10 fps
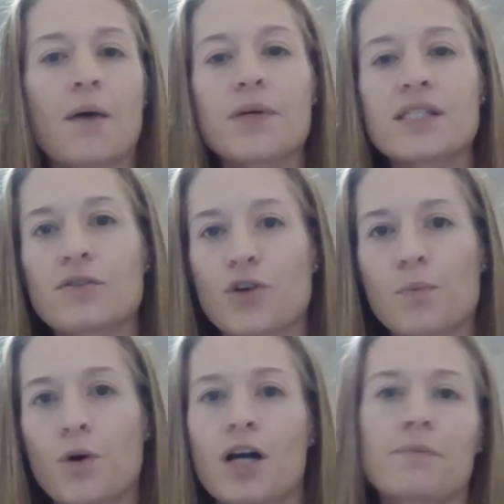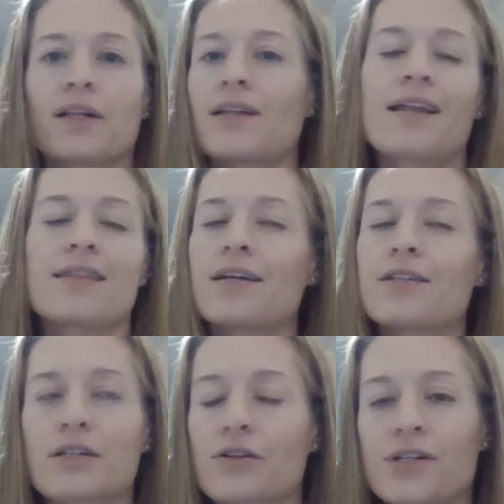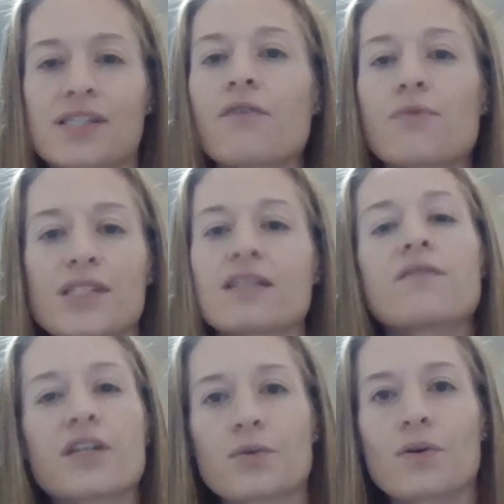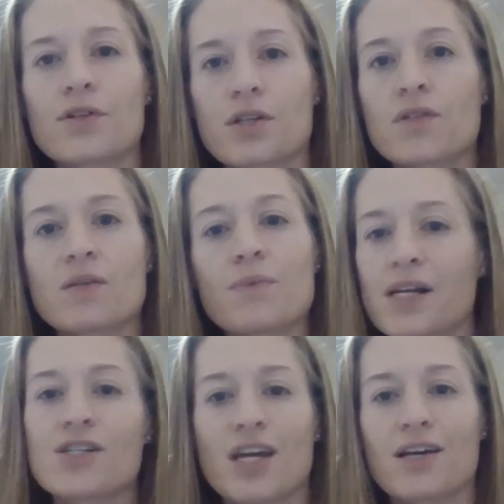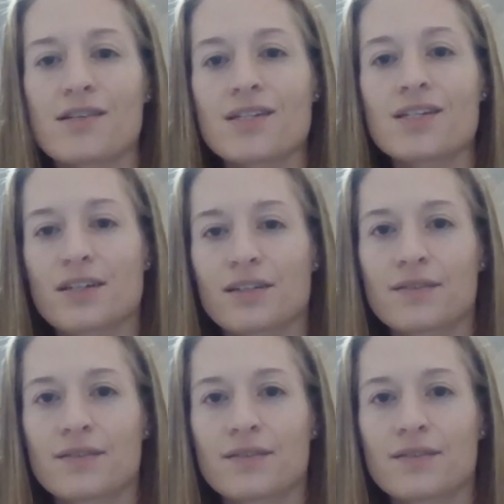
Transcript: that, we did group work, but a lot of the engineering stuff was individual. So it was a big change.